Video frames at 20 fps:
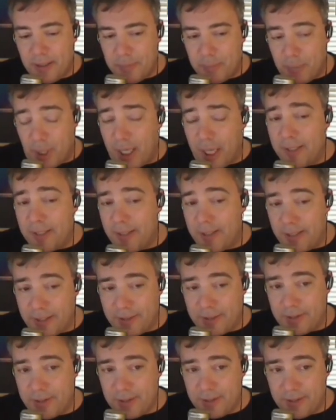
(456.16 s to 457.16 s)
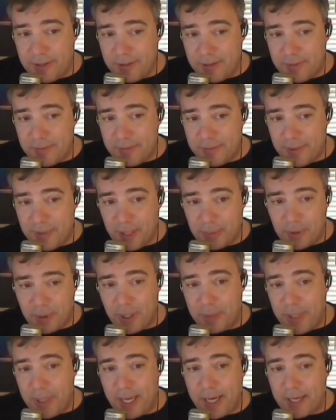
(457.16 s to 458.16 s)
bought this
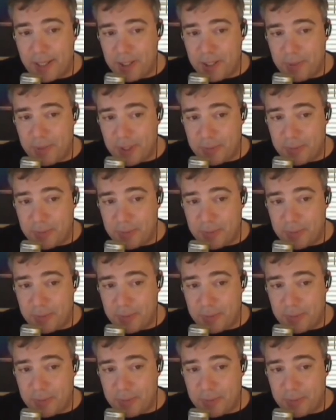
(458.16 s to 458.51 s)
upgrade package